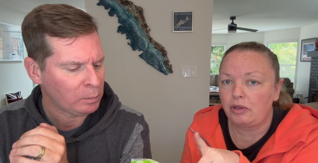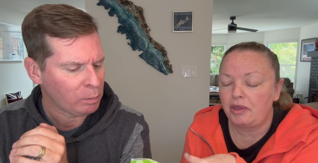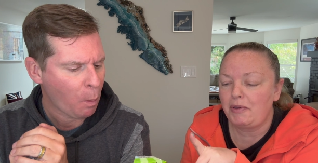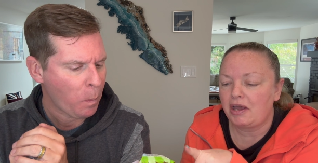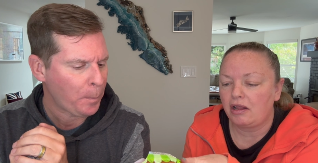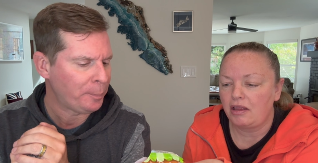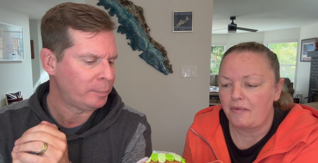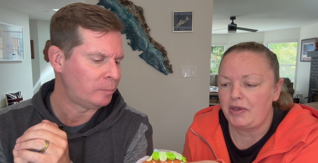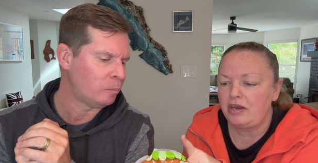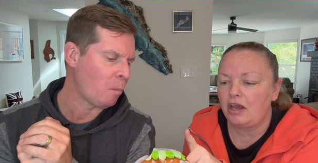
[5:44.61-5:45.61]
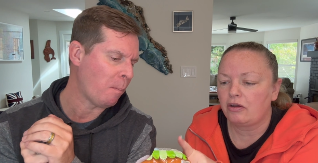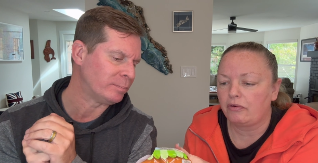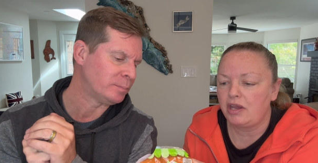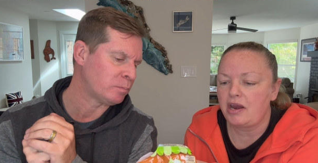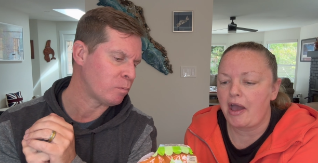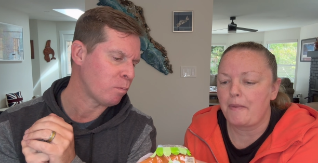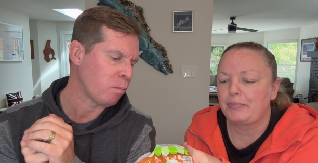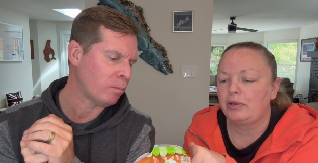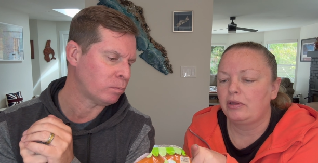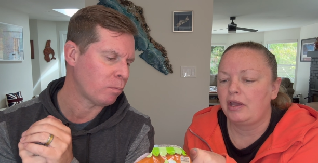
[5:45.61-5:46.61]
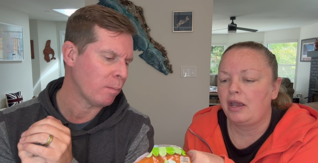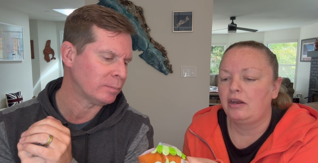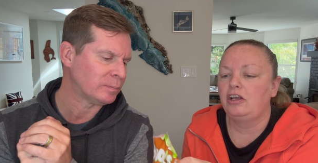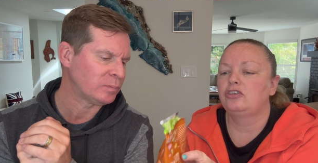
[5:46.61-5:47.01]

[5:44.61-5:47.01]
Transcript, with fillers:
Speaker 1: they make a lemon, a green apple, and a